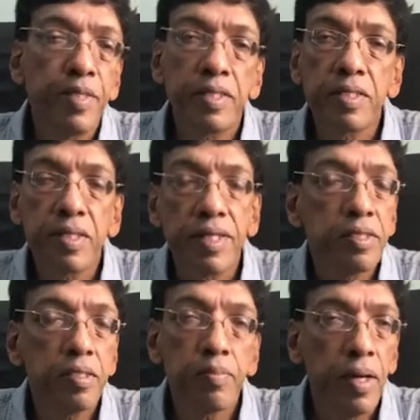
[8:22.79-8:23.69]

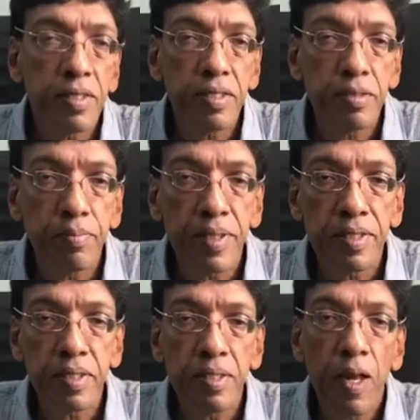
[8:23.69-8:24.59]
international
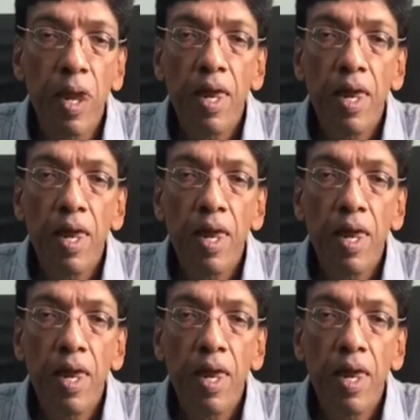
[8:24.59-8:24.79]
participation